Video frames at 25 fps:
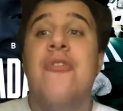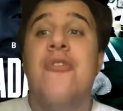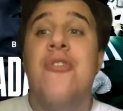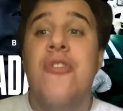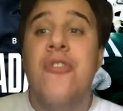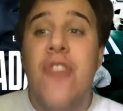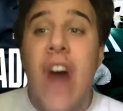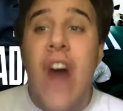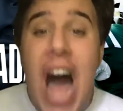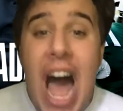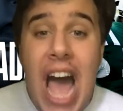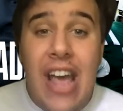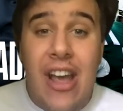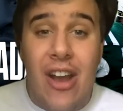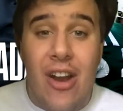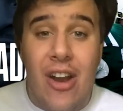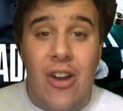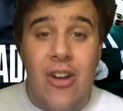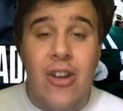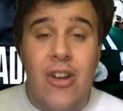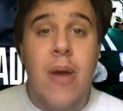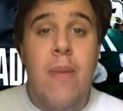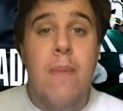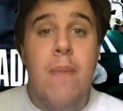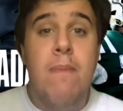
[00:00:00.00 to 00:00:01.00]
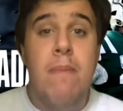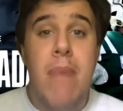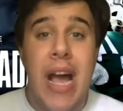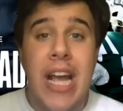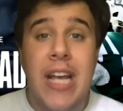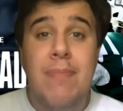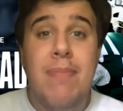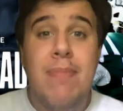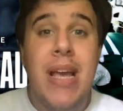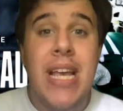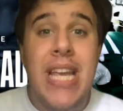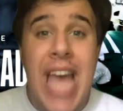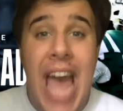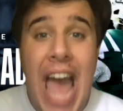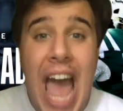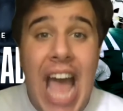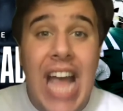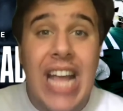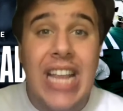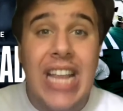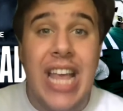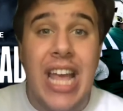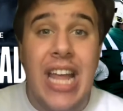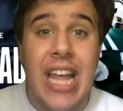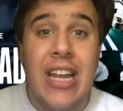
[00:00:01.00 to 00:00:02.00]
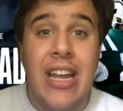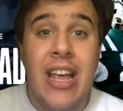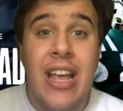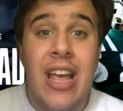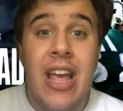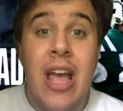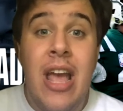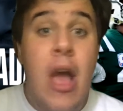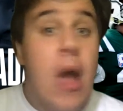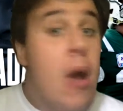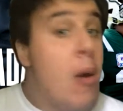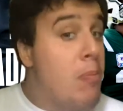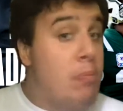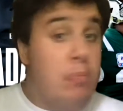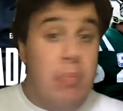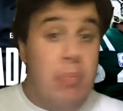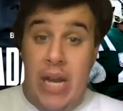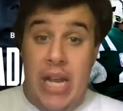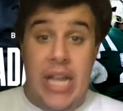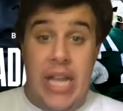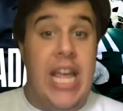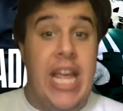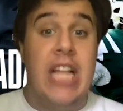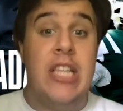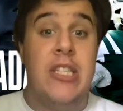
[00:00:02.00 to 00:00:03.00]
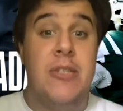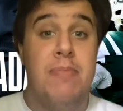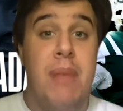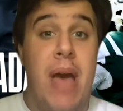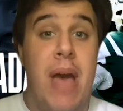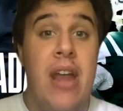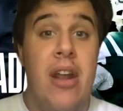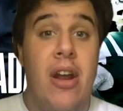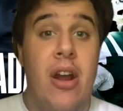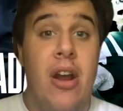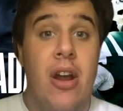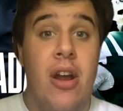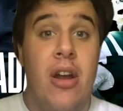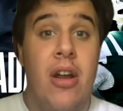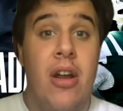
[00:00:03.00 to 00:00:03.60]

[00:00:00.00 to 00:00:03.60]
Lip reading: fired Mike McCagnon. But it gets better.